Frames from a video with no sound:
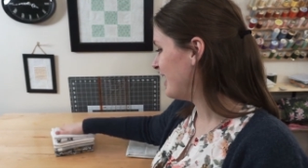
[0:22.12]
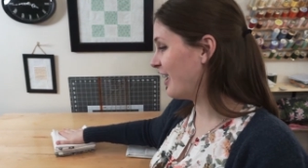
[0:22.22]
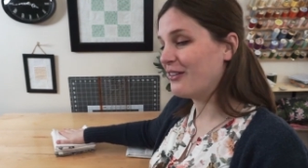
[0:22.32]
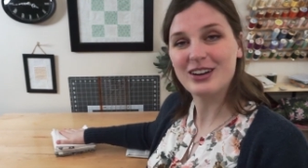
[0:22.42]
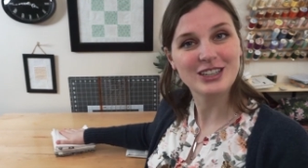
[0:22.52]

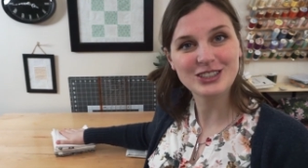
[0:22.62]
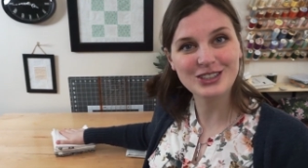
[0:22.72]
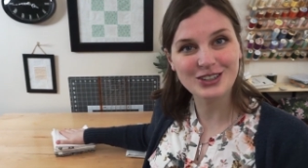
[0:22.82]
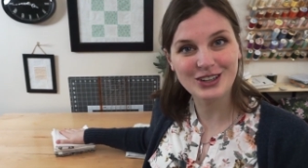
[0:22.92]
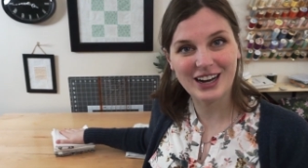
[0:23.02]
I wanted to
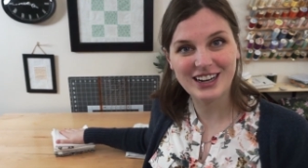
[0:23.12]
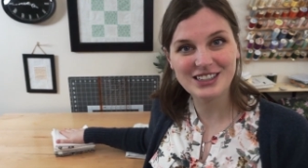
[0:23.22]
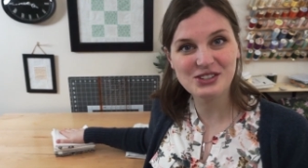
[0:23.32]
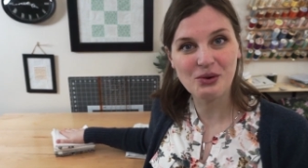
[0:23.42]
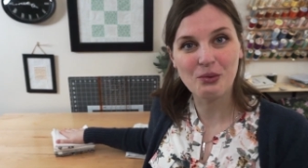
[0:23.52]
show you
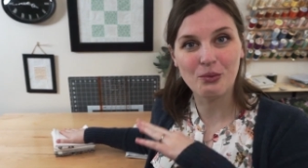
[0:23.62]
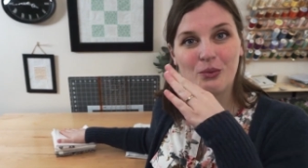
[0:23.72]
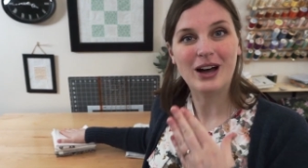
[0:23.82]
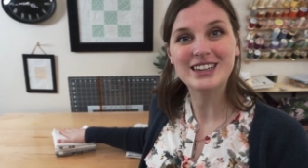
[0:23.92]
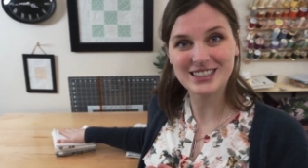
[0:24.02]
guys
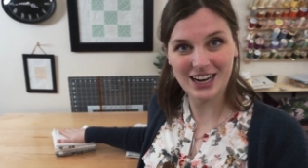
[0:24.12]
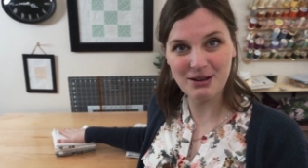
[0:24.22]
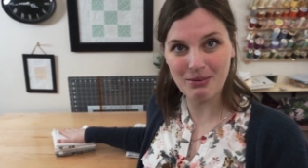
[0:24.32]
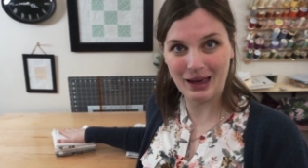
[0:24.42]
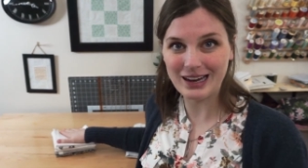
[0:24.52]
what I
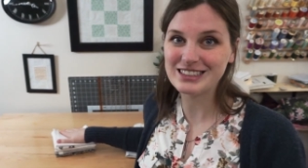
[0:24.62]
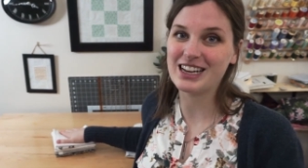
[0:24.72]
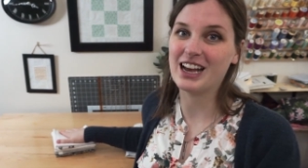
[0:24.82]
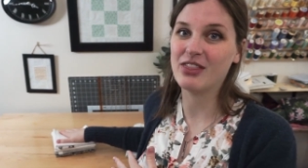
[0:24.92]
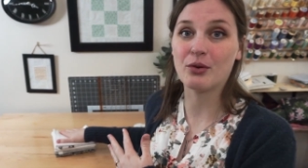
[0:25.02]
picked
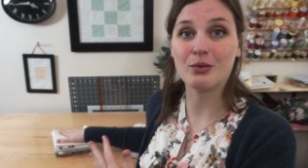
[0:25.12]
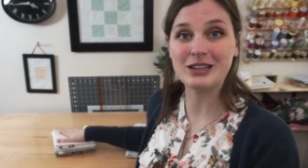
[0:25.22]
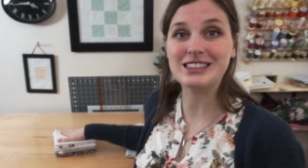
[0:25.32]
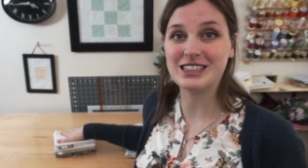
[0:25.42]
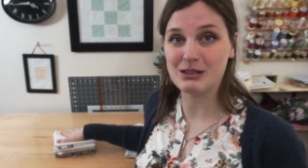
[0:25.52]
and the
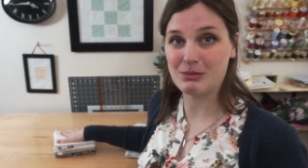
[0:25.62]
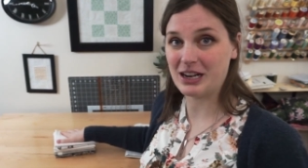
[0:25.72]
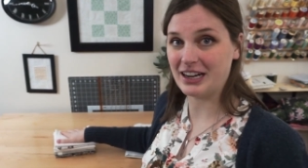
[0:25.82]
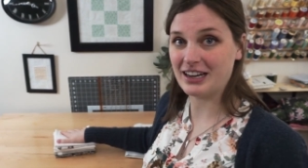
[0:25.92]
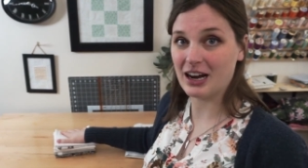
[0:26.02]
reasoning
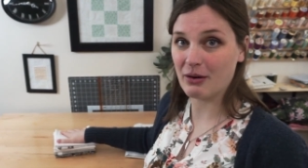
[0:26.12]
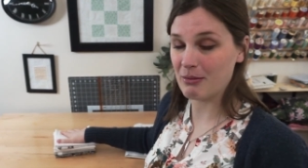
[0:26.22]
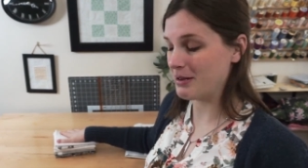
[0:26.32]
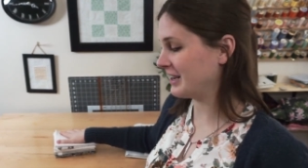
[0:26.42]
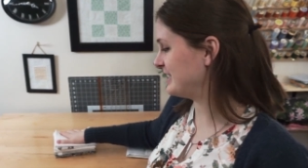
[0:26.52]
behind how I
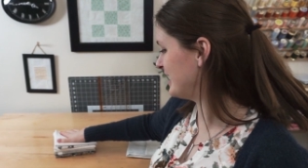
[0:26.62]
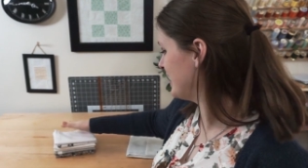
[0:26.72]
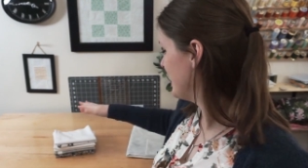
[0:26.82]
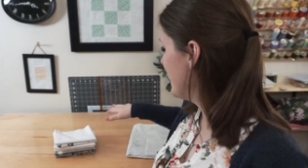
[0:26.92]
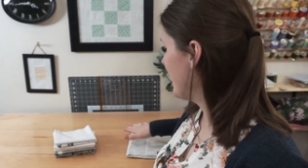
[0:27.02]
picked
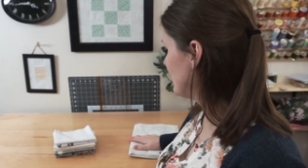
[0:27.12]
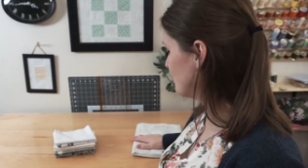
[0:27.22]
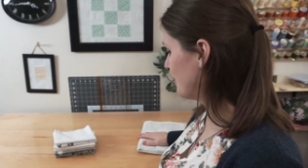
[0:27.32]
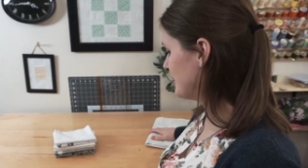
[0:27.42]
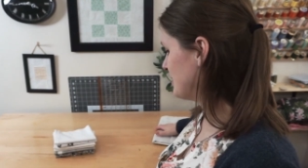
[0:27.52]
it, as
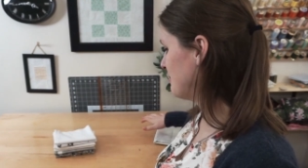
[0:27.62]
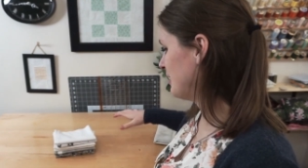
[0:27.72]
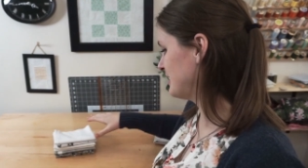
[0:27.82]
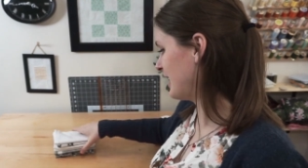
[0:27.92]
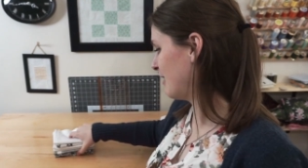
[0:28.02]
well as some
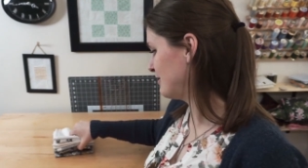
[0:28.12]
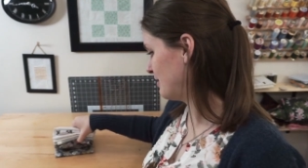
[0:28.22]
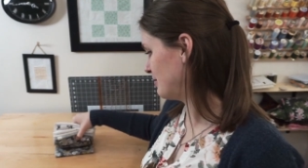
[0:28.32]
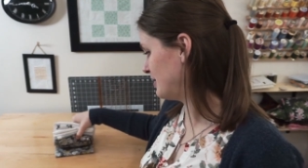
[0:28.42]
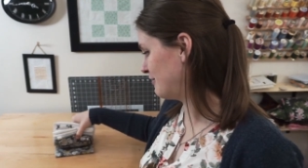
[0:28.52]
things that I was
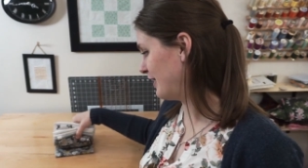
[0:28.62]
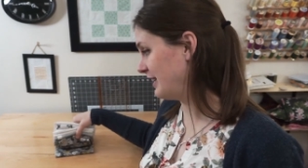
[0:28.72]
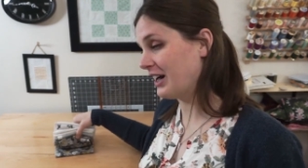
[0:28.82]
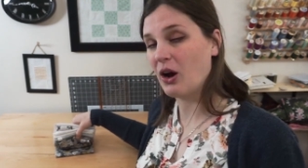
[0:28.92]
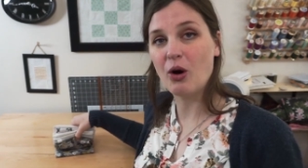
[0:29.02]
able to
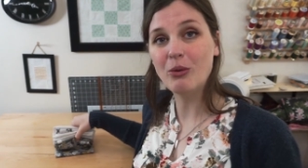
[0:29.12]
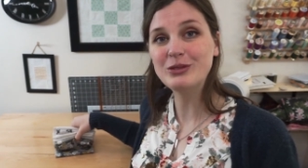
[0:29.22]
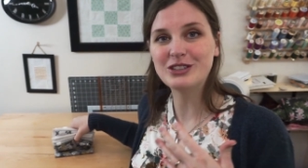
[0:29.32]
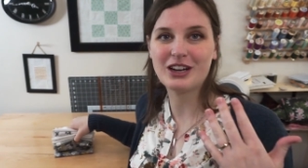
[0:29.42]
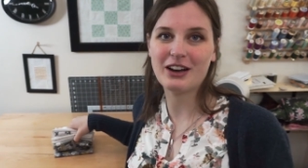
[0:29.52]
find at home
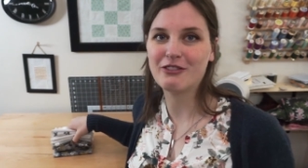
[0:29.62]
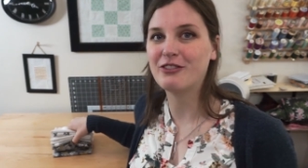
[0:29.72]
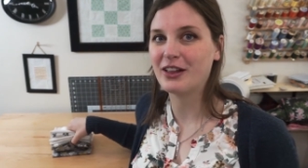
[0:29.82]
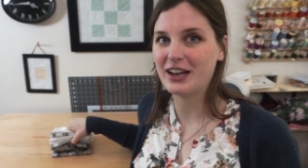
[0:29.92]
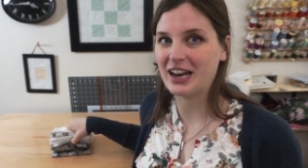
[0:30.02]
to kind of
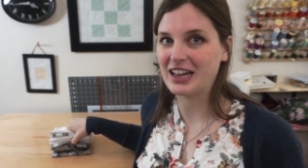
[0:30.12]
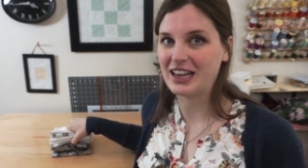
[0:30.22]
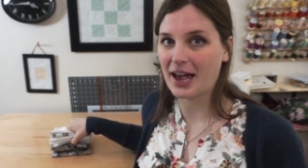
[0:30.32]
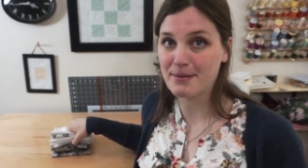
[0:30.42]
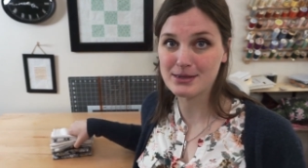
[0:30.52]
fill in any
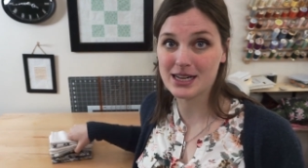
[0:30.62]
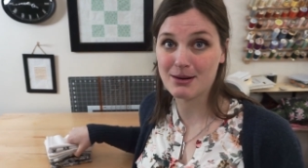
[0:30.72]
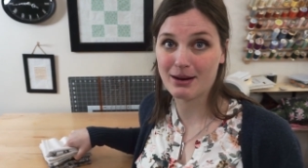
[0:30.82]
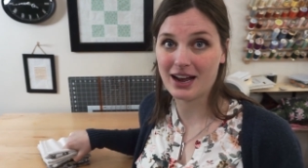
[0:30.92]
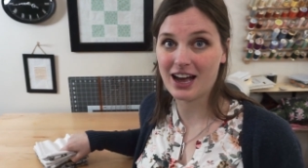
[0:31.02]
gaps that I
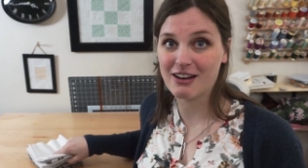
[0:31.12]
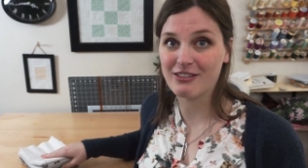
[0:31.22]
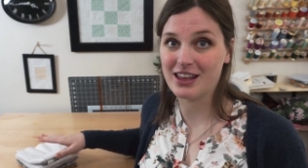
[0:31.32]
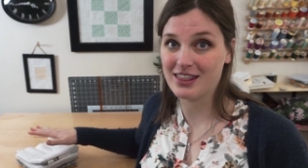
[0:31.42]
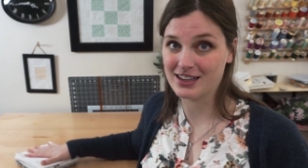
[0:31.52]
might
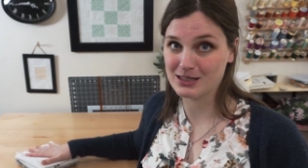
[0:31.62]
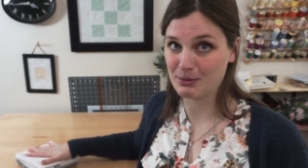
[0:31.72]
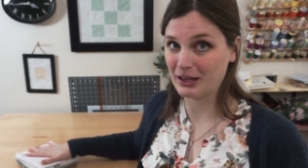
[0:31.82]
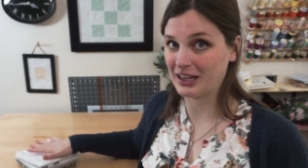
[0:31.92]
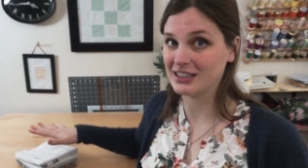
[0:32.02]
have in this
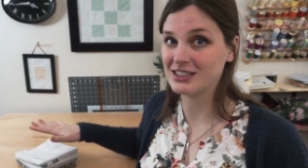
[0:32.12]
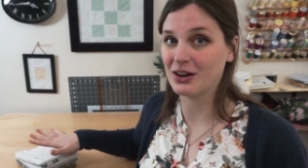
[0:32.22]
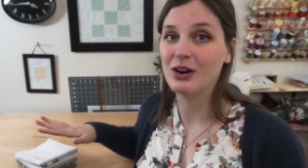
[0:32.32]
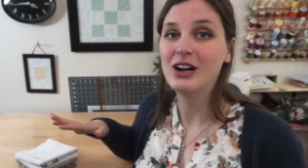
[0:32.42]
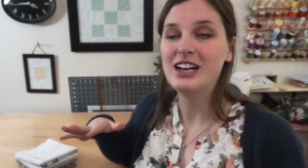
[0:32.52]
blanket.
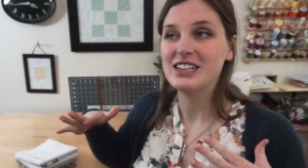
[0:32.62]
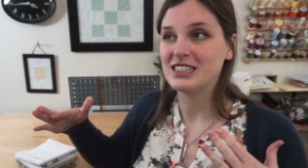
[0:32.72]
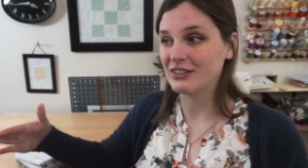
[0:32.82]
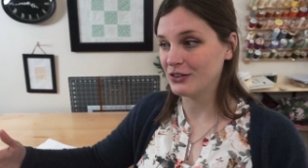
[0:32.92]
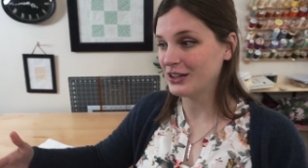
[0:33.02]
So to
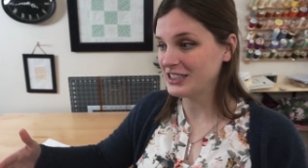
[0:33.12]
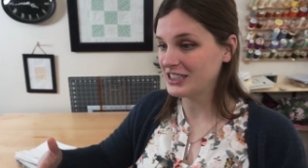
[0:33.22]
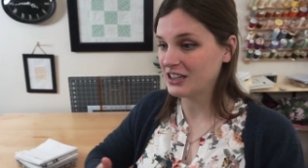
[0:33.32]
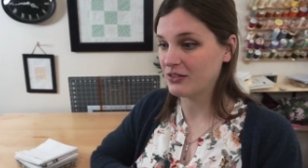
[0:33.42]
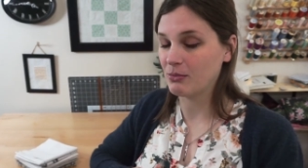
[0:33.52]
give you an
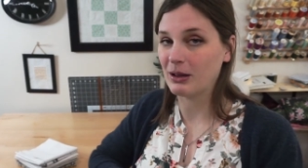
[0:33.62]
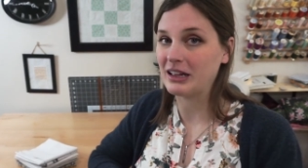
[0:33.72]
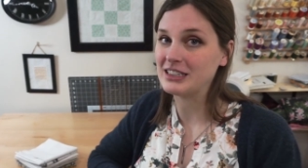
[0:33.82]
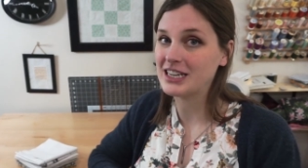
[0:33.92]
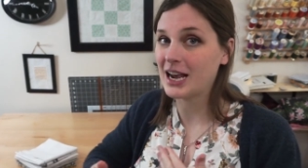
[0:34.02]
idea of the
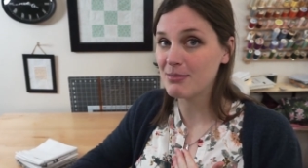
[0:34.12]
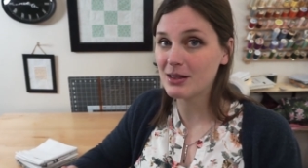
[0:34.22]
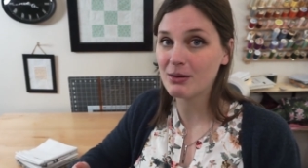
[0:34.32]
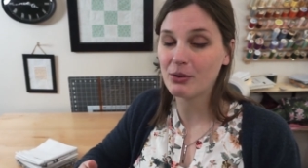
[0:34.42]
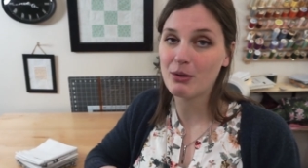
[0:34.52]
blanket type
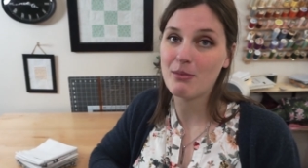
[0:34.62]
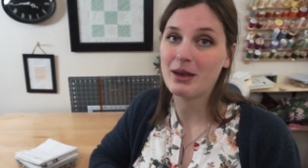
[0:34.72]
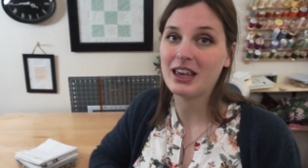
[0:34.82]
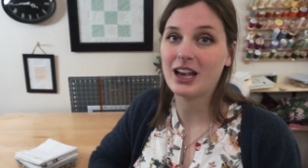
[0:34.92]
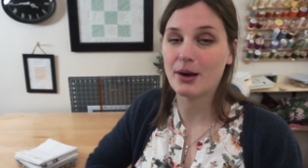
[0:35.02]
that I'm going to be
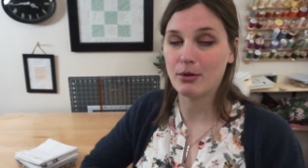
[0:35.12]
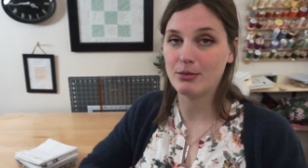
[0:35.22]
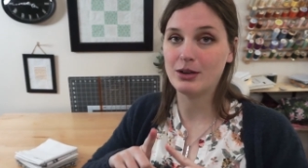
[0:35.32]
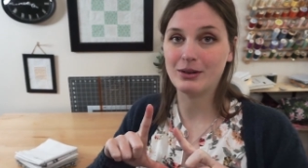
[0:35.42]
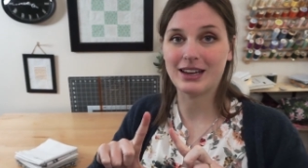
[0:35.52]
making, I'm going to
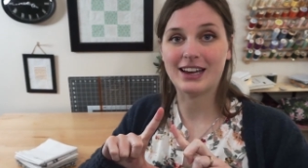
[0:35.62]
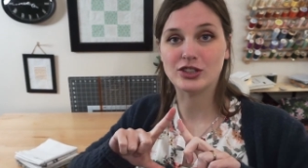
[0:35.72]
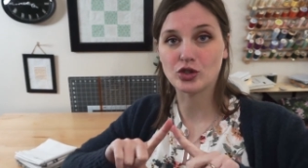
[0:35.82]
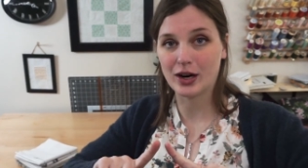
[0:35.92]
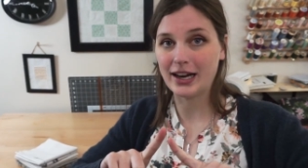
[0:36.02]
be doing a
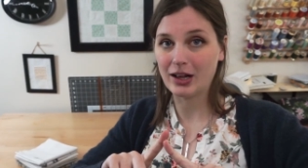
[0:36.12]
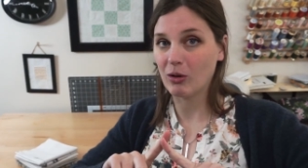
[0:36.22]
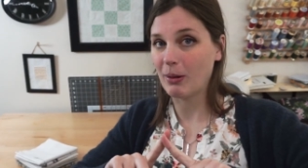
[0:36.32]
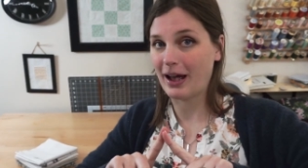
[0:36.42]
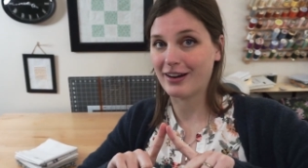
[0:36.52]

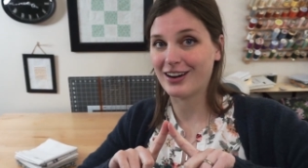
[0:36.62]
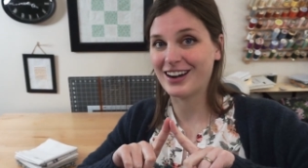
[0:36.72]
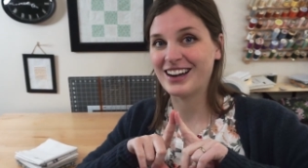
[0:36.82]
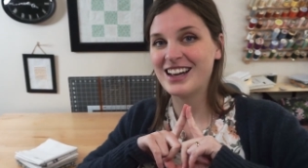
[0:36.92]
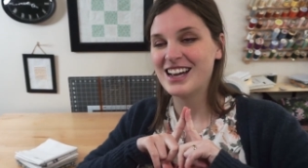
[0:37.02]
triangle pattern